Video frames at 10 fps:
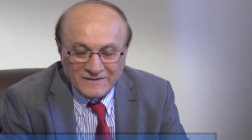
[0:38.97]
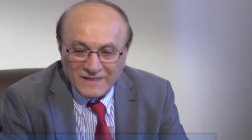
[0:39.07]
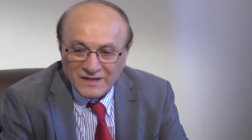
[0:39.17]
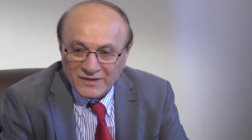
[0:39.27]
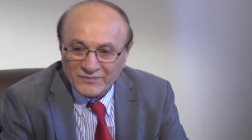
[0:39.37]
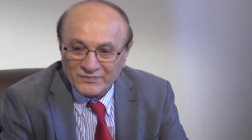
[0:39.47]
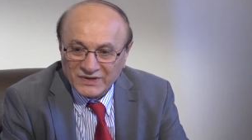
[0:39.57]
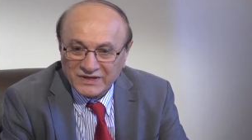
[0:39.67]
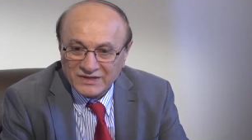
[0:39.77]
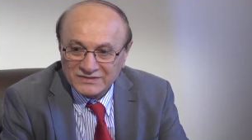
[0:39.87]

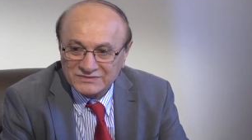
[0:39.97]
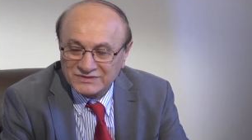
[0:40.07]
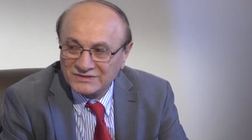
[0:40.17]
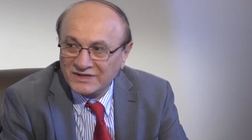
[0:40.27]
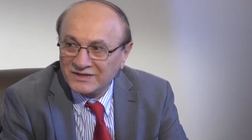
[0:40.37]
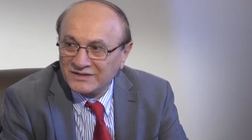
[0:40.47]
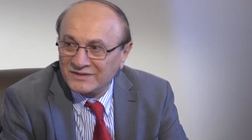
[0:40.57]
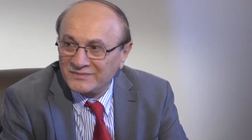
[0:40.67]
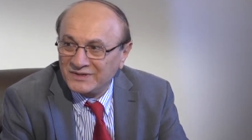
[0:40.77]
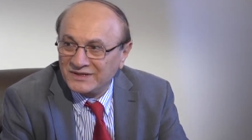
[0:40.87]
the country like
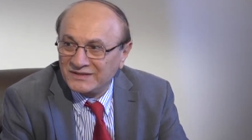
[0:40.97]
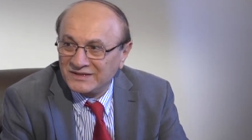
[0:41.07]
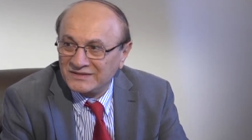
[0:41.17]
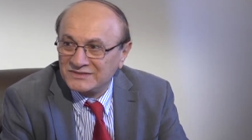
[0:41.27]
Armenia that